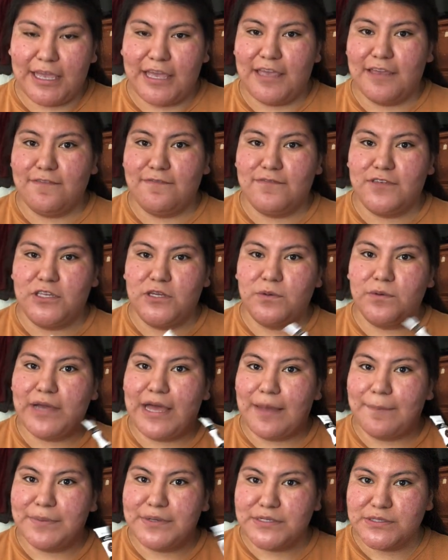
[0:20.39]
If you don't
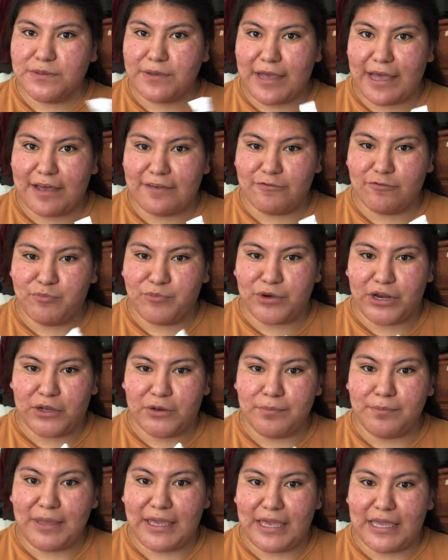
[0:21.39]
happen to have
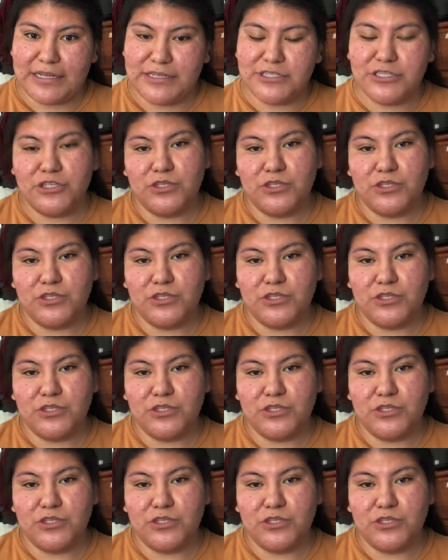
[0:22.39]
brown paint,